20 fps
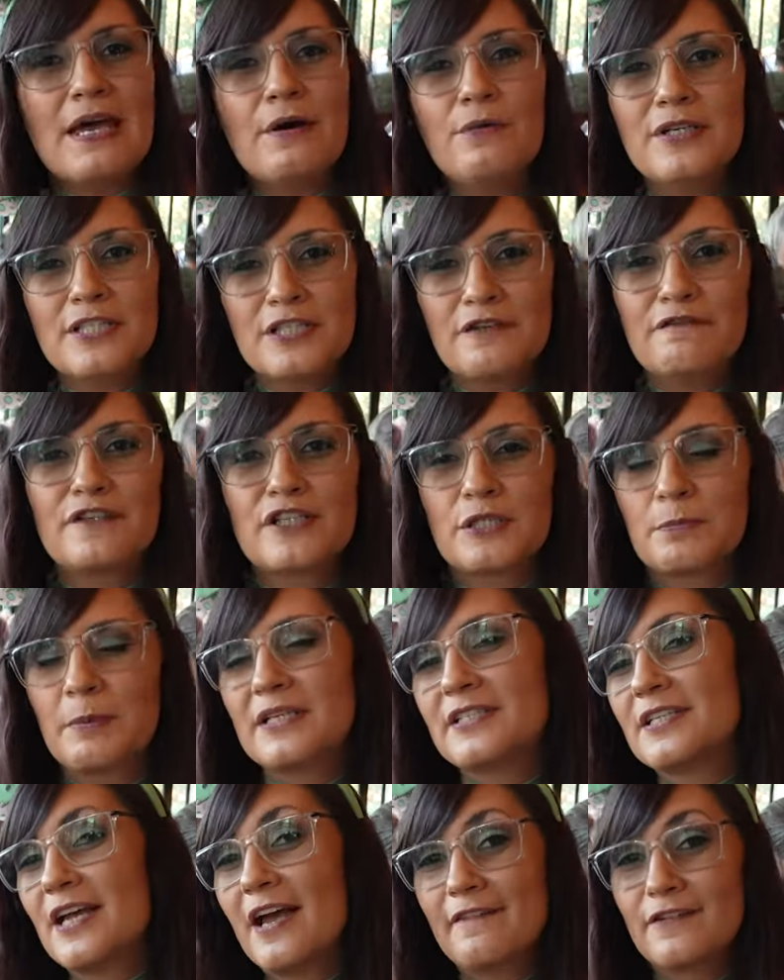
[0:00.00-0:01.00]
that was the first
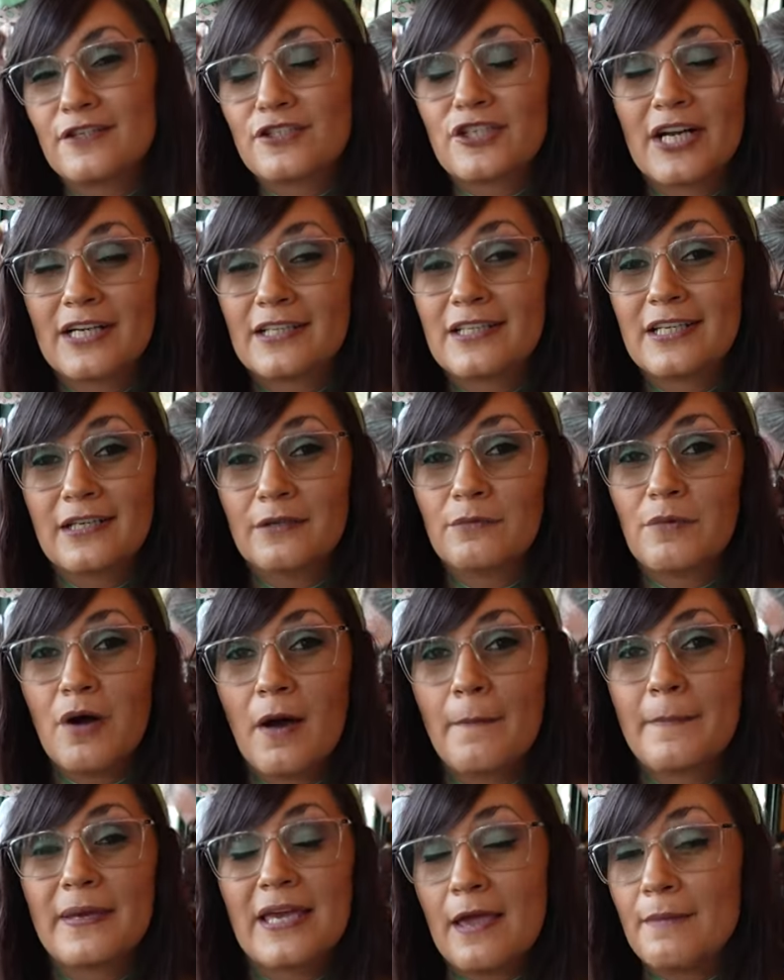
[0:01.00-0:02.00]
place I ever tried
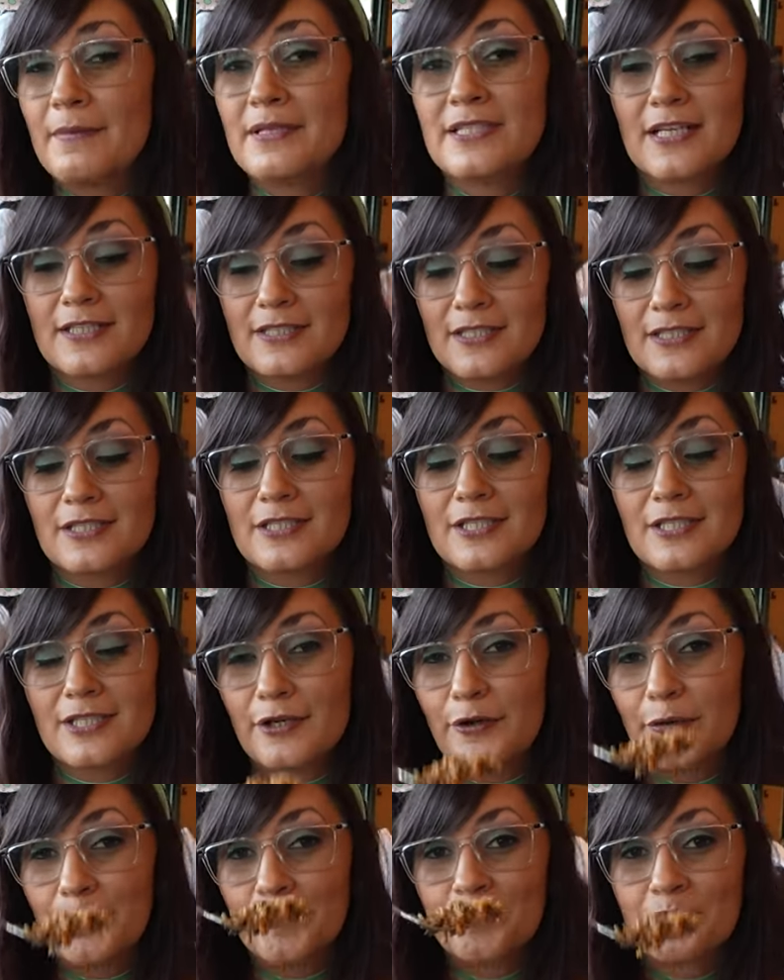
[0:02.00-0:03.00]
quinoa and became addicted.
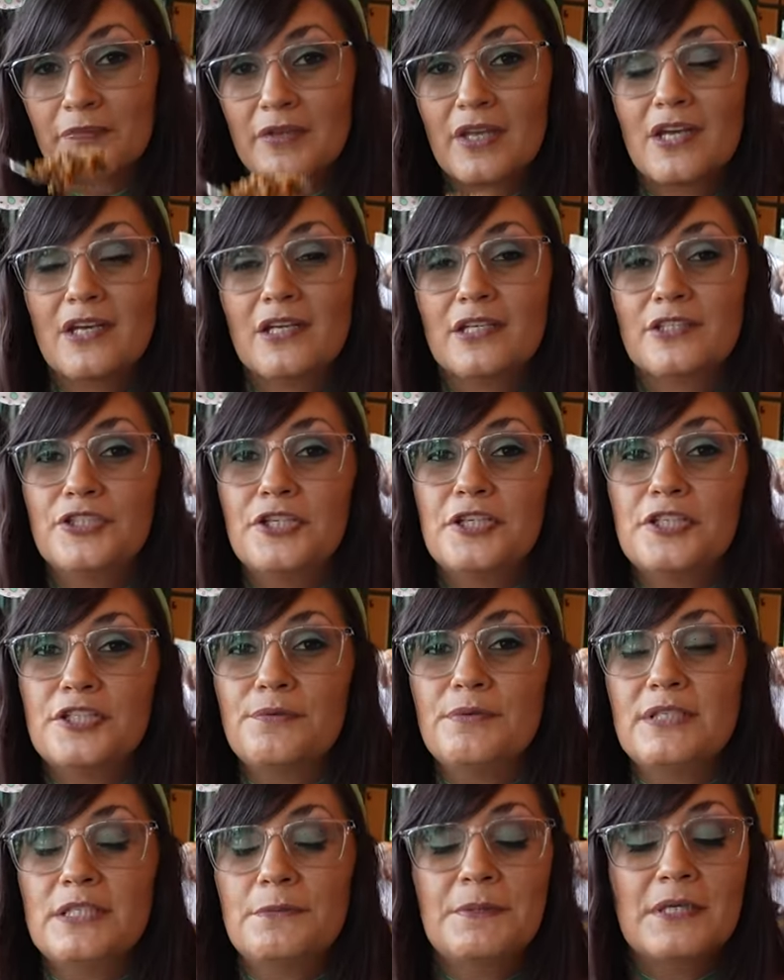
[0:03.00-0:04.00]
So, cheers
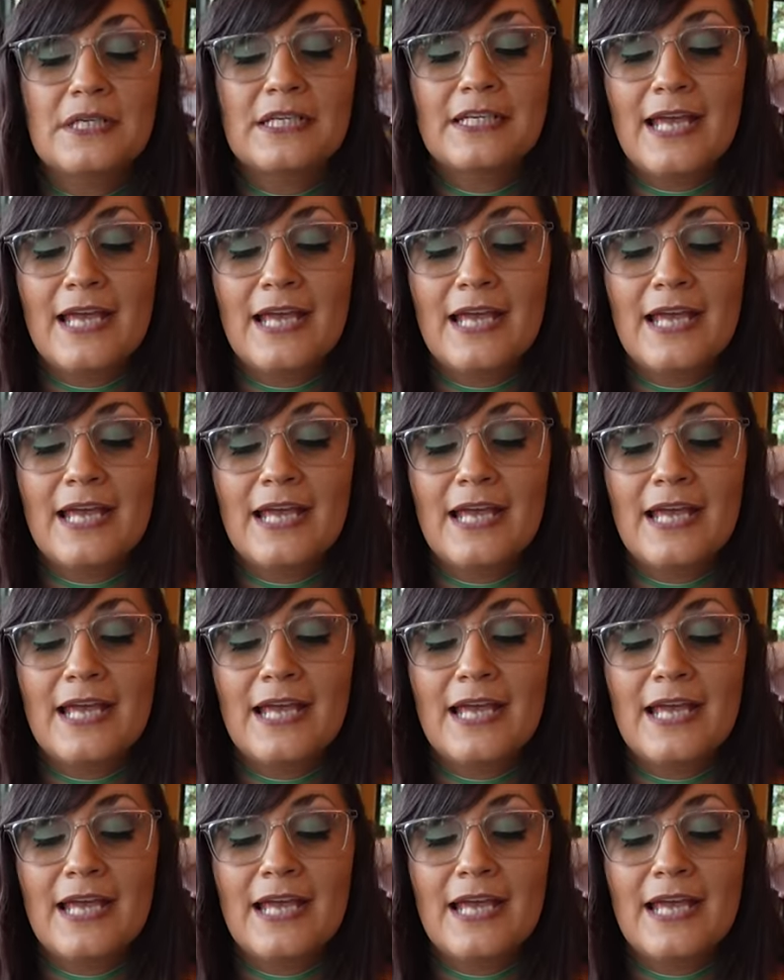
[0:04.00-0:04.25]
to Whispering